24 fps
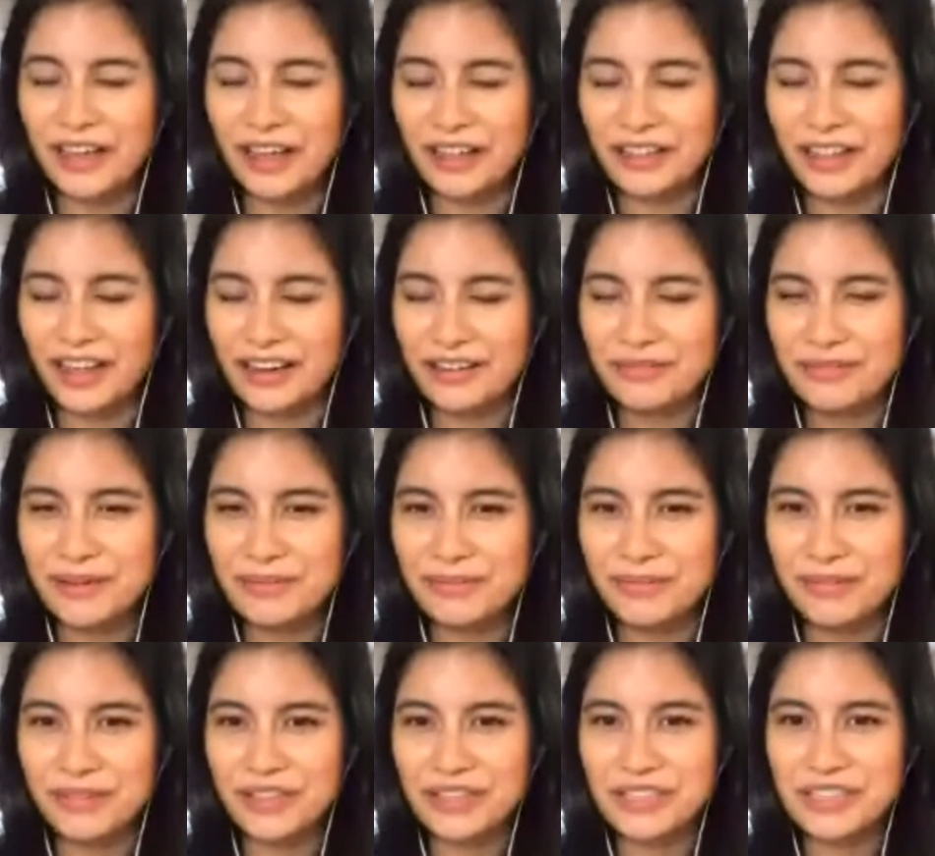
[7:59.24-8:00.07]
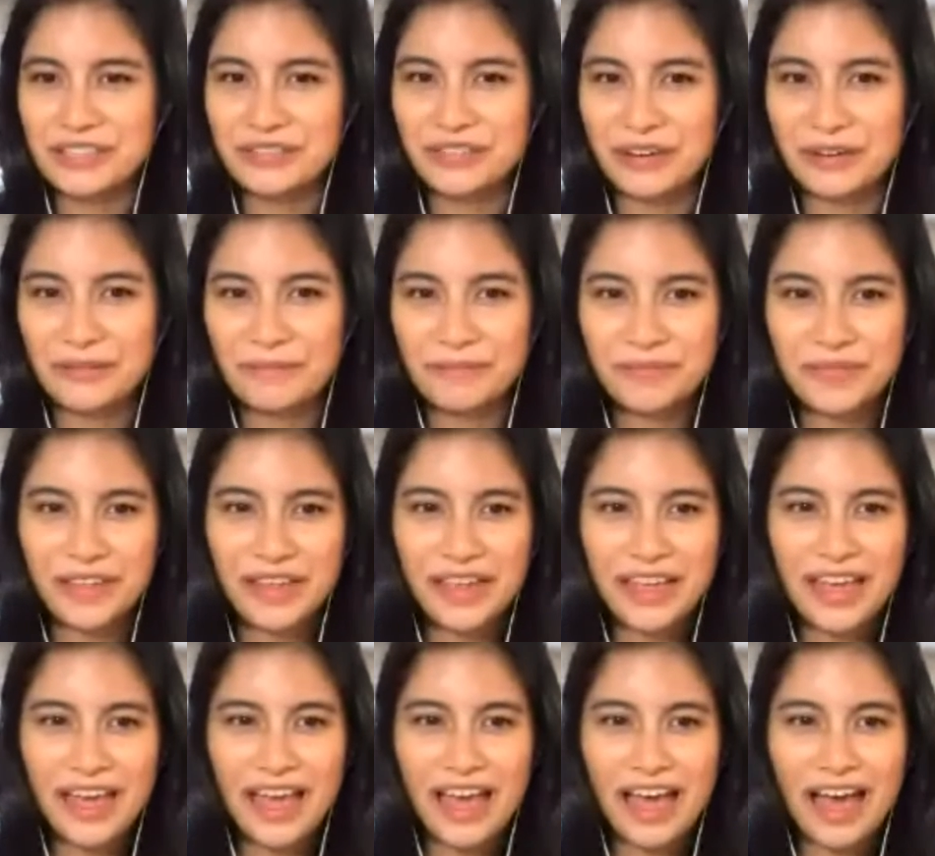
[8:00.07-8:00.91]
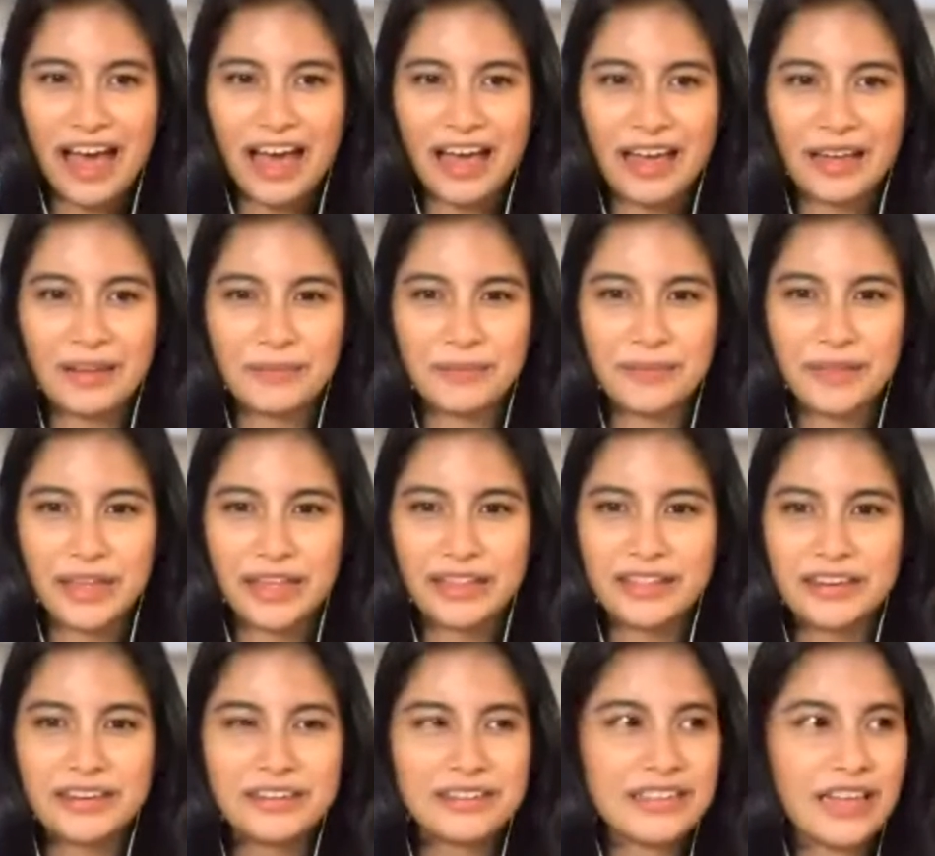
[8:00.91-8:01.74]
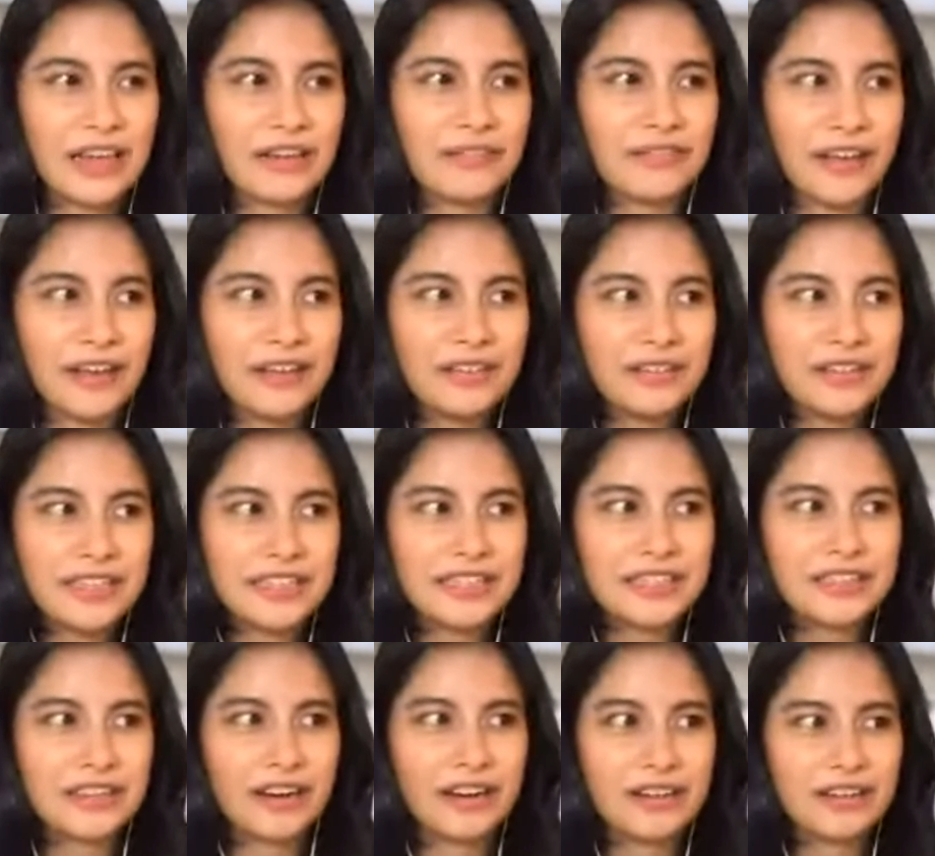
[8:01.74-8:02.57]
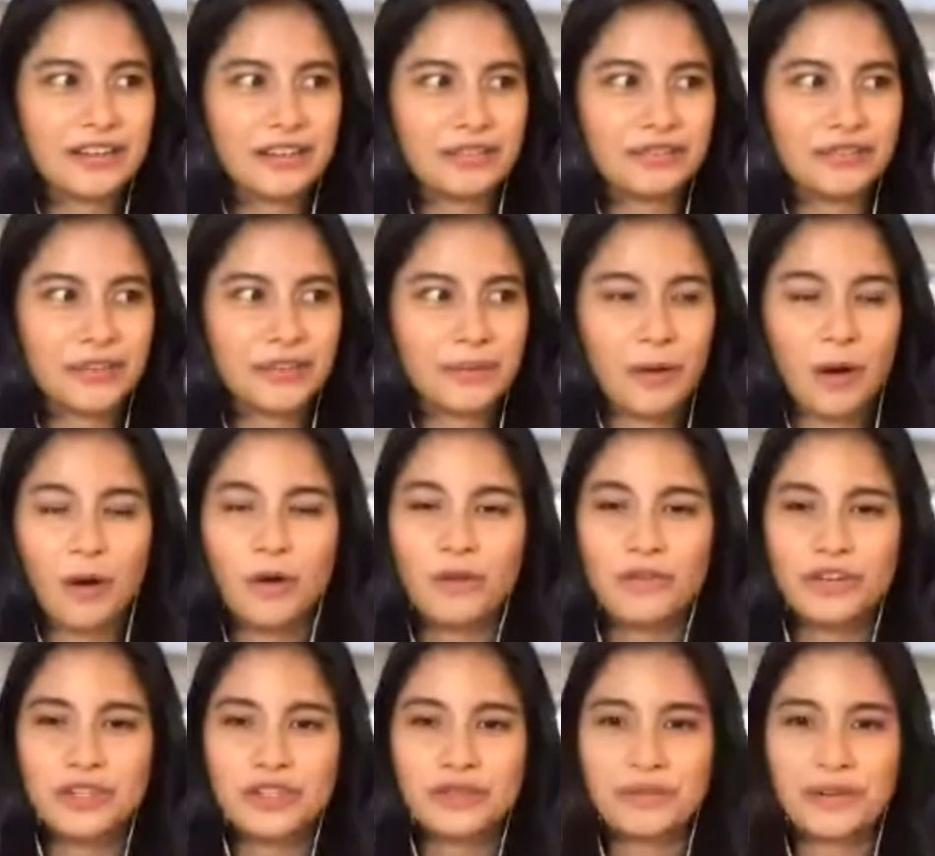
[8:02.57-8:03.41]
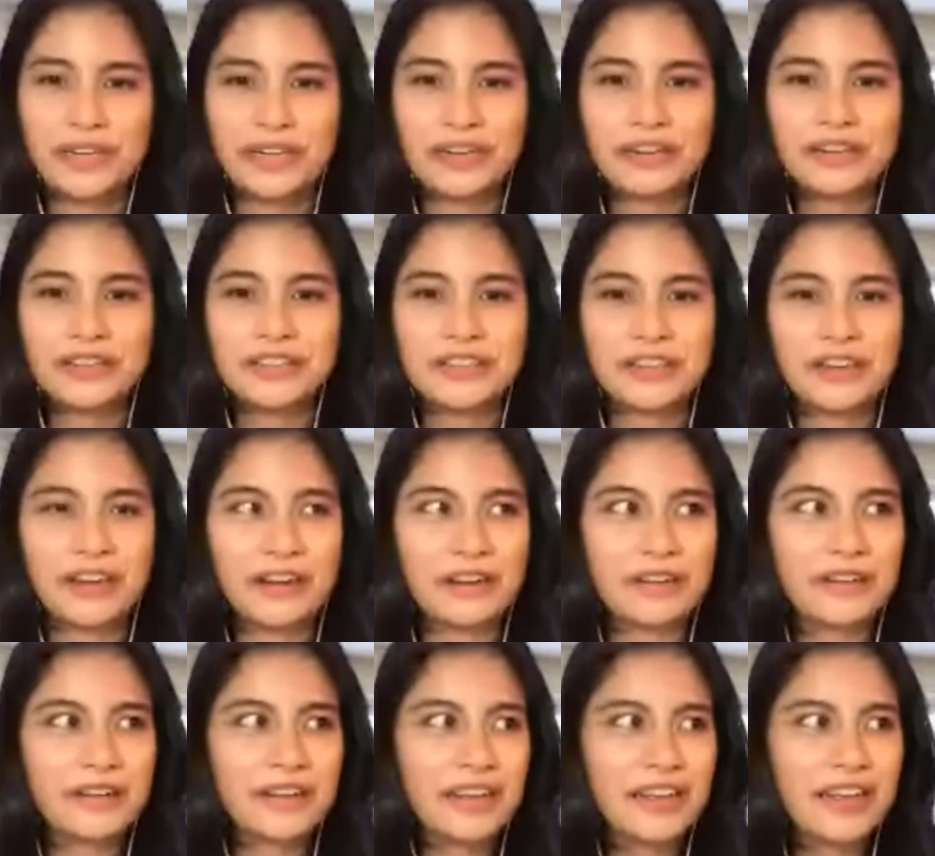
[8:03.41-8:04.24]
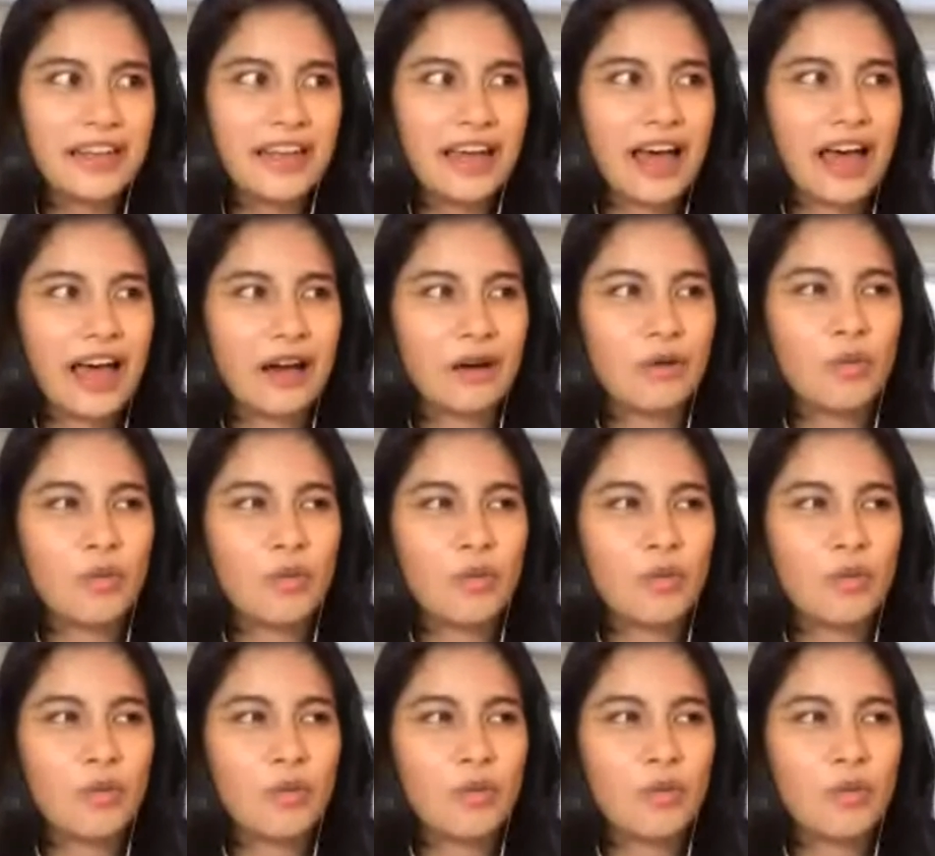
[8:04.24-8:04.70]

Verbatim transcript: a lot of people in this room. Um, and there's, I found this article from over 20 years ago, uh,